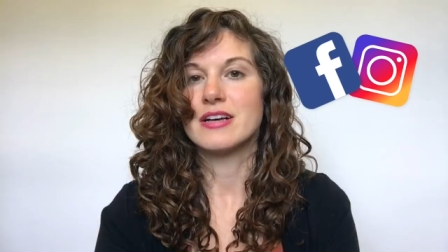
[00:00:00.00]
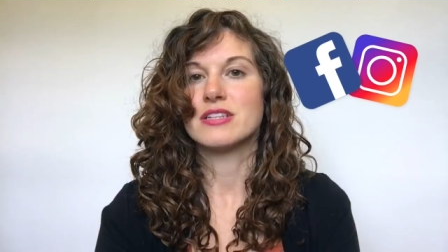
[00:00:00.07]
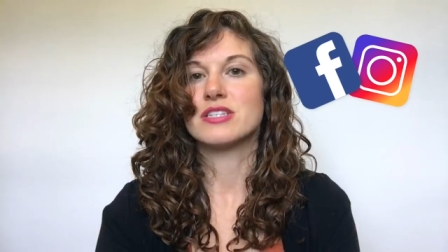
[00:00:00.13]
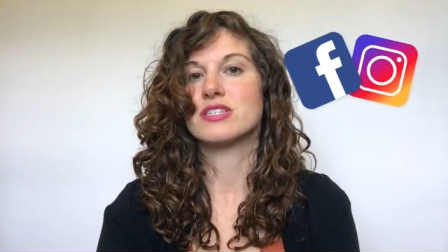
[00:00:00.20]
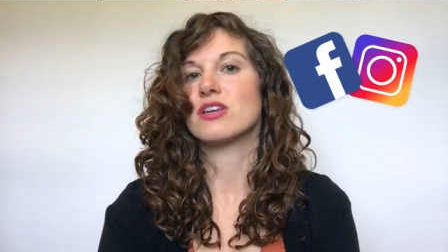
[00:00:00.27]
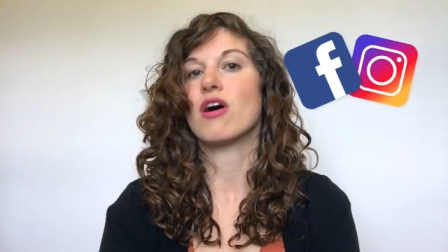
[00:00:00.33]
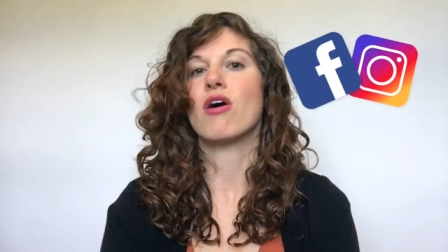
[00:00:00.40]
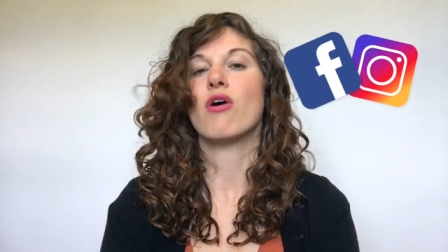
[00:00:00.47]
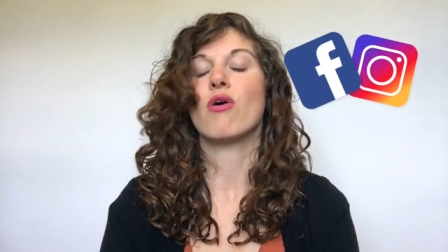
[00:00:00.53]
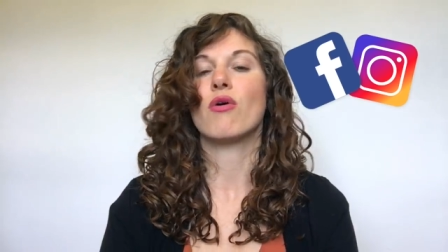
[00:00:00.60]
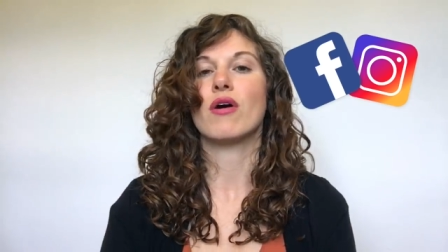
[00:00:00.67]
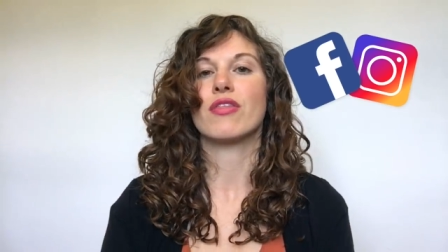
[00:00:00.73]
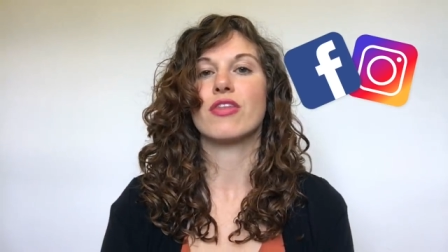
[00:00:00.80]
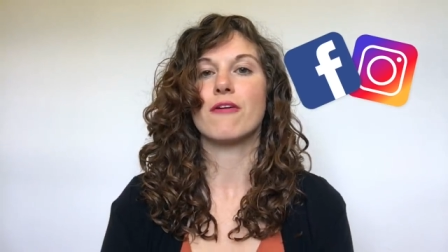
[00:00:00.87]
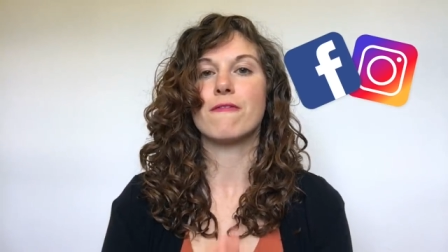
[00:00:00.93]

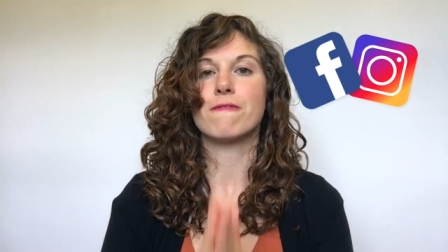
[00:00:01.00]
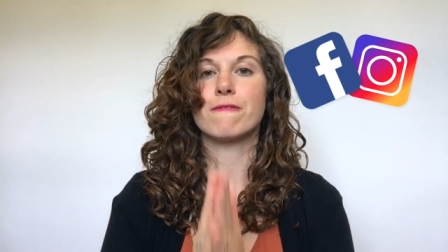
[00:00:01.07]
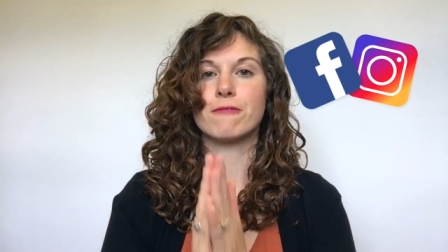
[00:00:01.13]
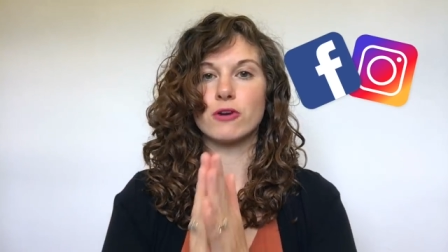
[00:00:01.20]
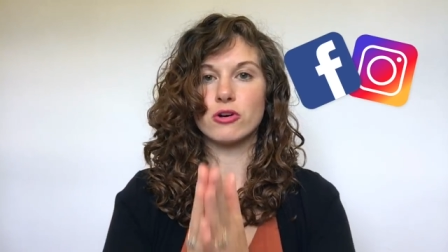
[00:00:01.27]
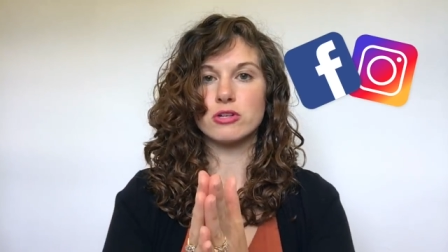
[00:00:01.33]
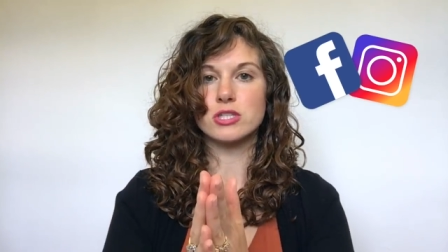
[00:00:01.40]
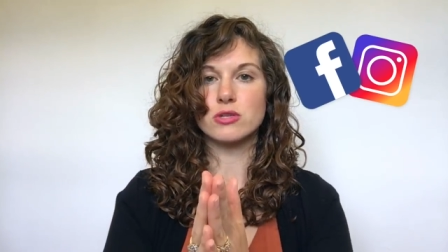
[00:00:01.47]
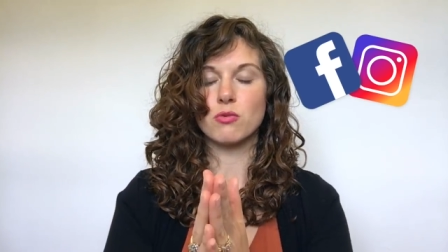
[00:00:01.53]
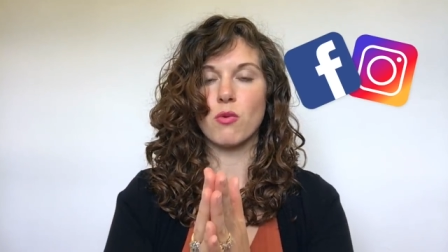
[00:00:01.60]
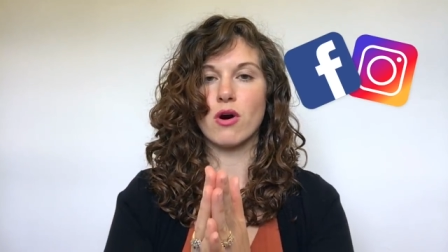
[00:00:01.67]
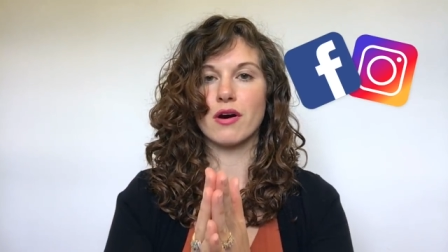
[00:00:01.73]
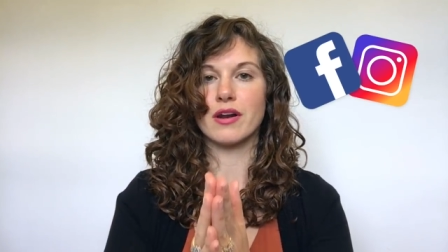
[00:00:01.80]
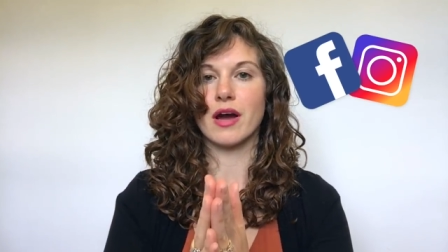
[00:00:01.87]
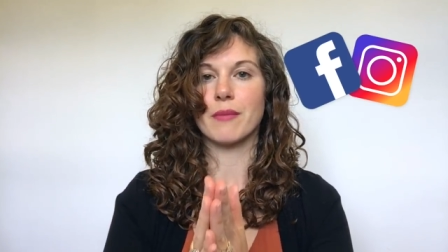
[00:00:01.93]
So the first
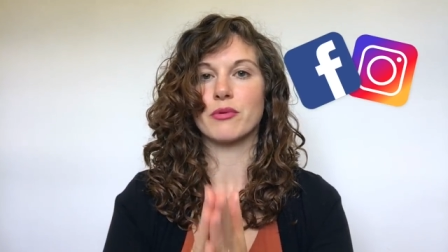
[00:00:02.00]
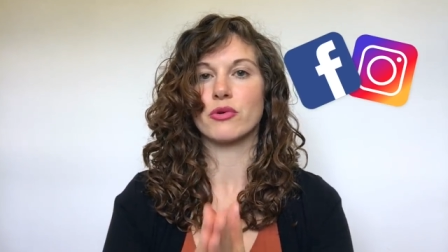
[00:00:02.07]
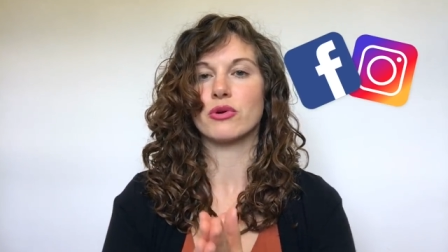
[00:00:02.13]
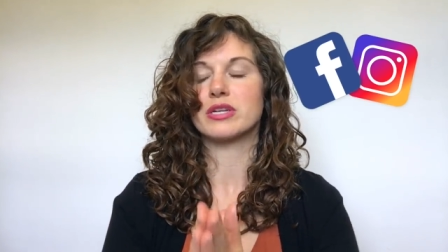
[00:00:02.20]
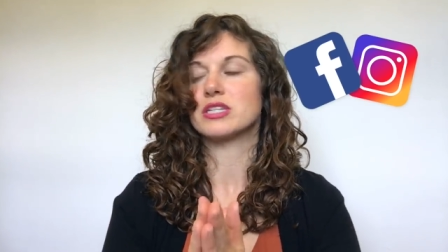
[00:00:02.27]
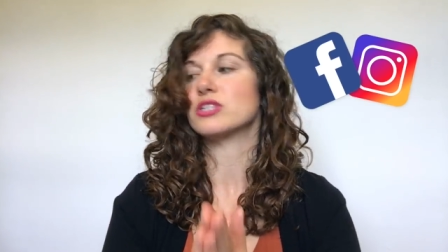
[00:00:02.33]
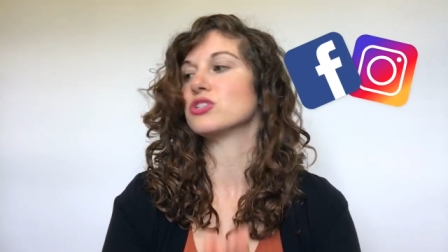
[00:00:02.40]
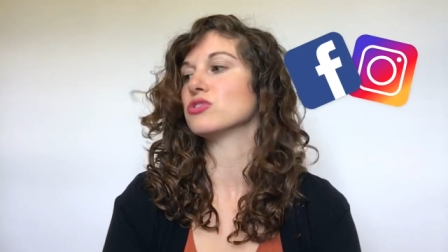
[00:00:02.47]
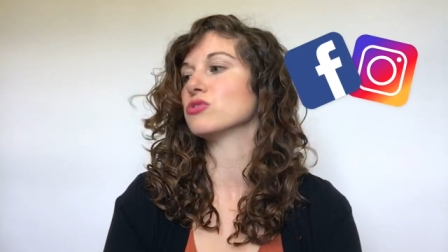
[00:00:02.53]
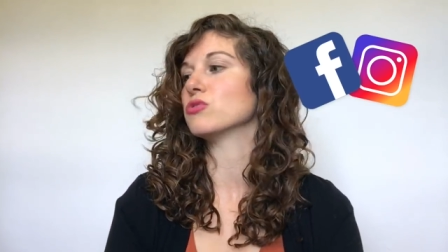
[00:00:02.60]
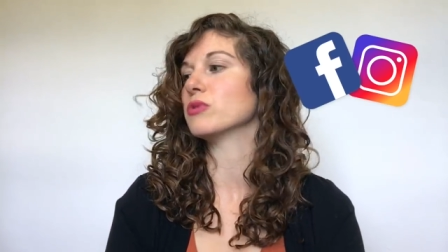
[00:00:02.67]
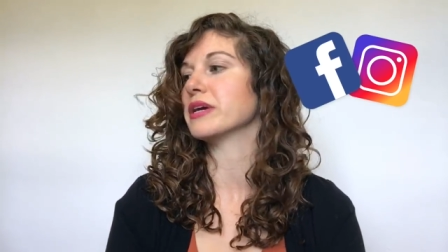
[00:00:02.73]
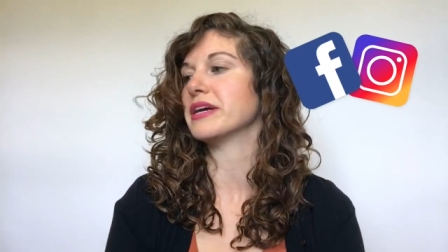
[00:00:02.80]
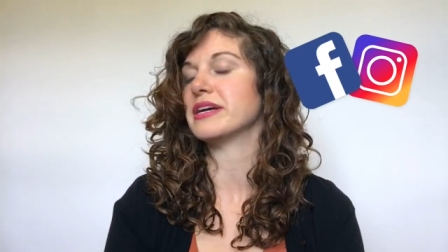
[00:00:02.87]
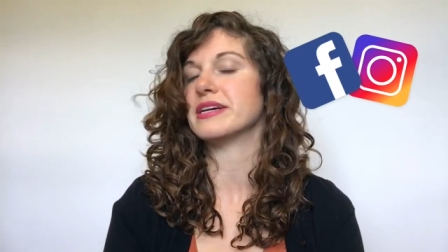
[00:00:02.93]
one I'm going to
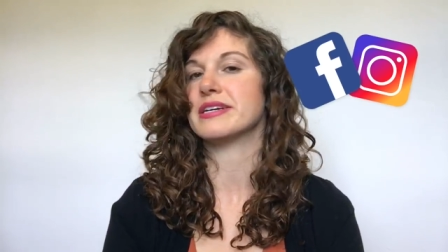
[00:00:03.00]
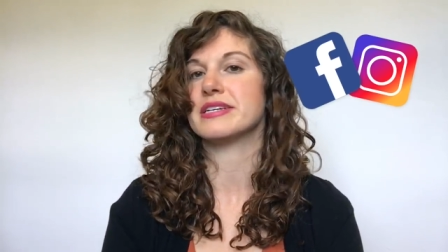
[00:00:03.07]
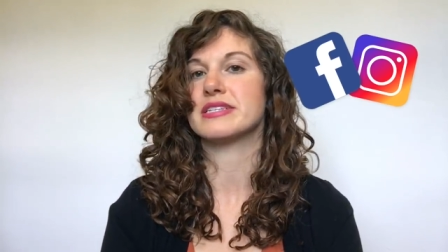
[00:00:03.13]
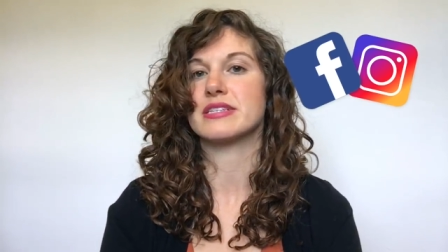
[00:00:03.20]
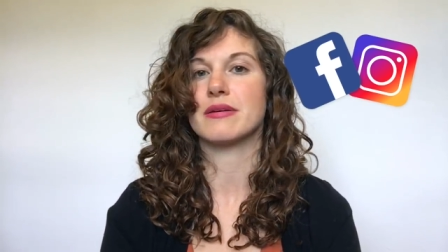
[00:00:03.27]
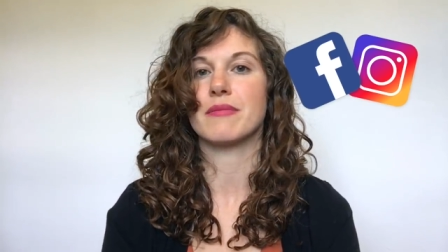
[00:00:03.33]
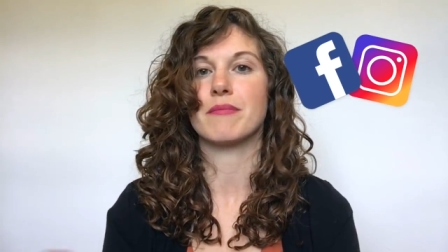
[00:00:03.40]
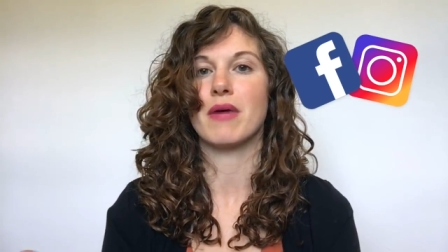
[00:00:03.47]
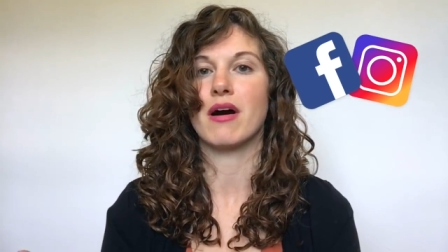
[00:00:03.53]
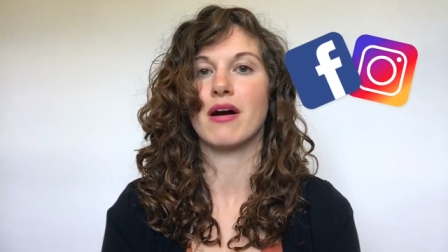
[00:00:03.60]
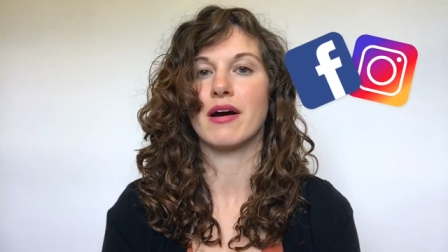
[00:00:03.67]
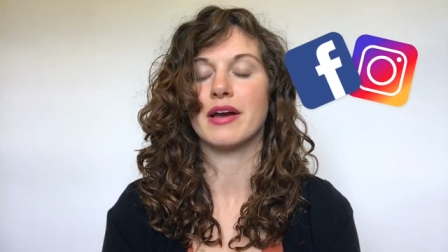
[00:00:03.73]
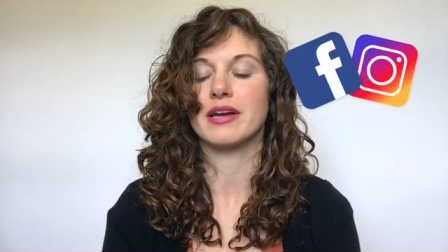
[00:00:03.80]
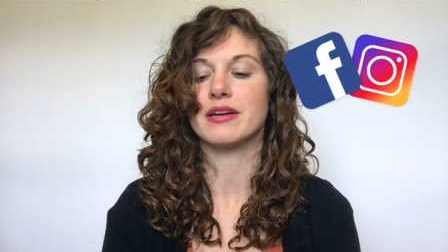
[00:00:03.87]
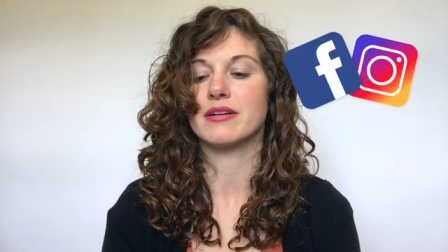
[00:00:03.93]
do is
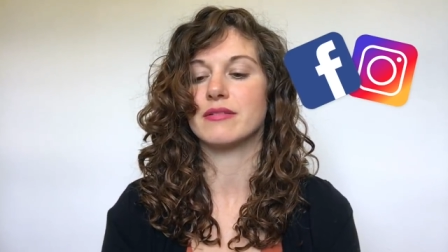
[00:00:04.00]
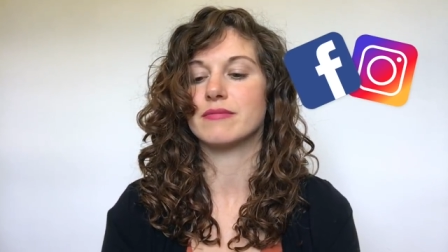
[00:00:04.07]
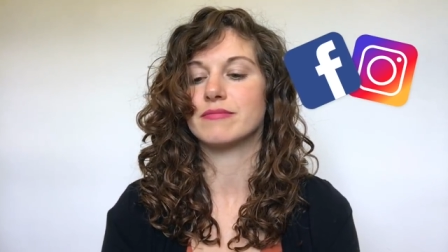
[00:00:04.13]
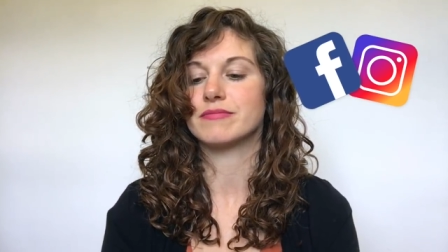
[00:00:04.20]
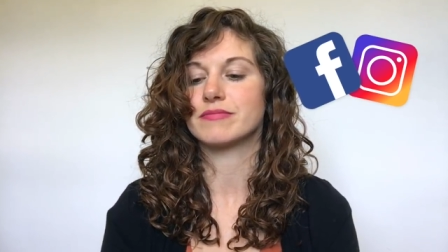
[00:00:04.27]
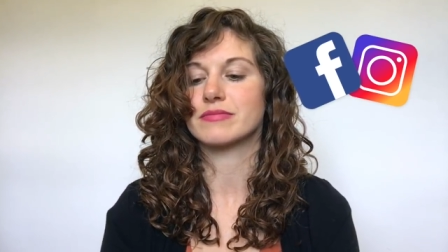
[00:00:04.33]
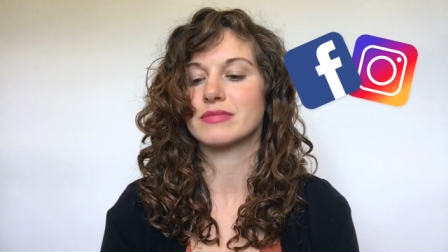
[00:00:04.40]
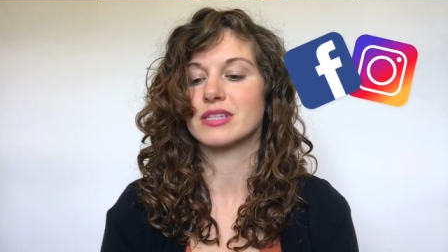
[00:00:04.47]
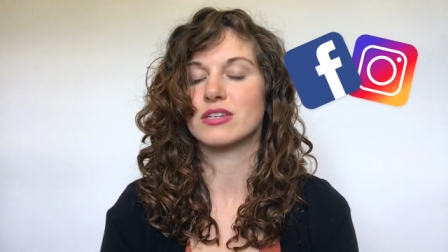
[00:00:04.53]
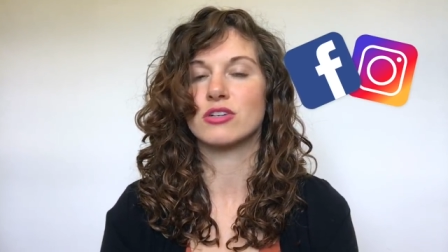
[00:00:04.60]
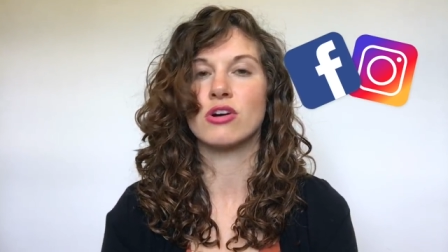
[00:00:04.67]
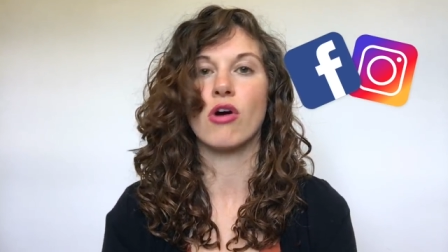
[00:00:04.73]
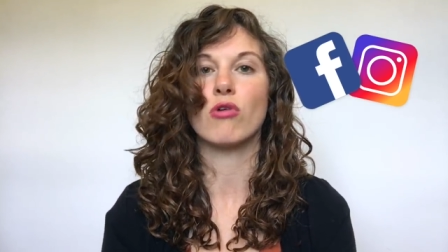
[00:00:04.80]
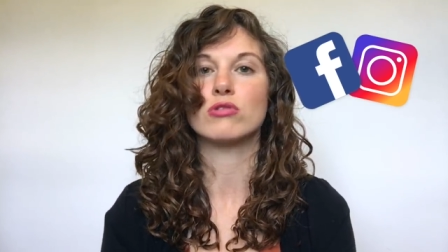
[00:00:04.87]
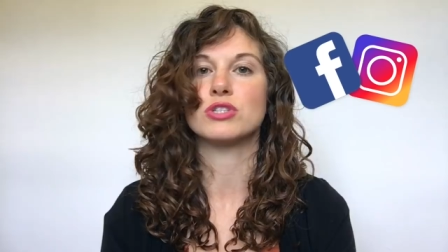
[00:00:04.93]
my
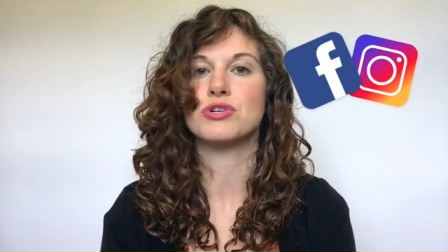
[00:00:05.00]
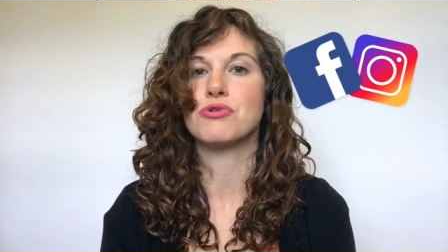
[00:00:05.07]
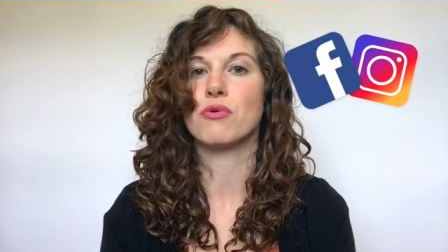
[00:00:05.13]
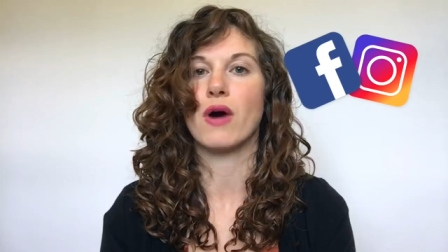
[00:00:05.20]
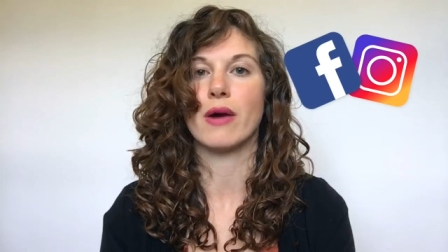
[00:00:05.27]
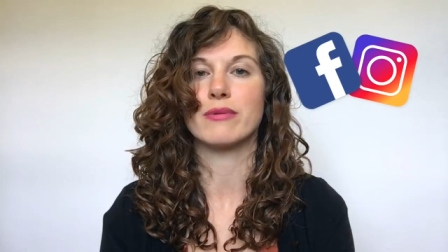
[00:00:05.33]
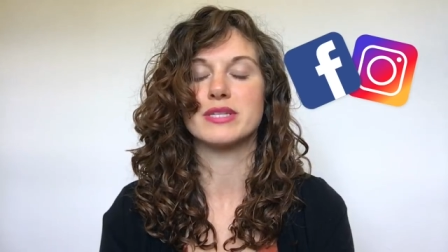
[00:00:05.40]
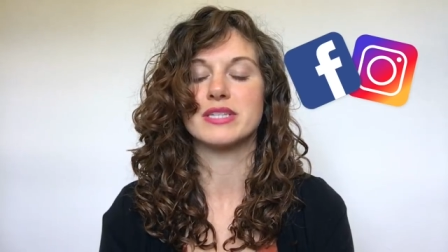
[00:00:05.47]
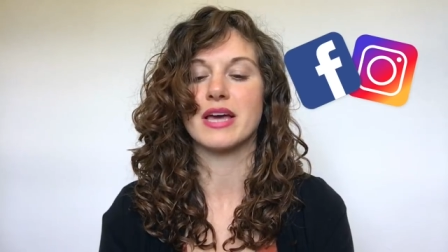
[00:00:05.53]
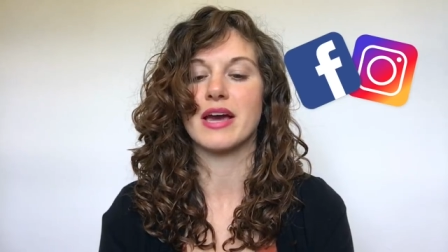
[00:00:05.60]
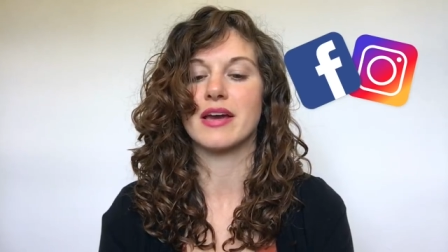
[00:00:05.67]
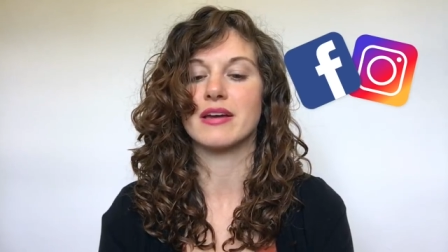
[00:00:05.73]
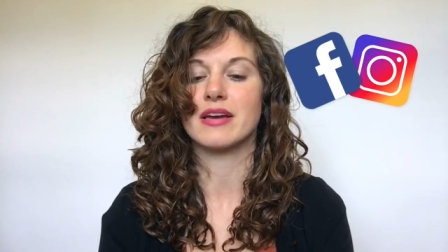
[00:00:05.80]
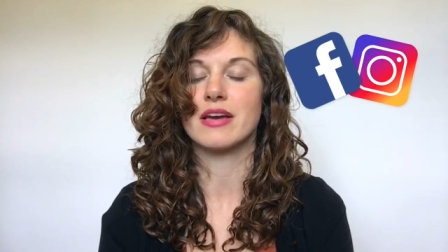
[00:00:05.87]
go-to, I would say.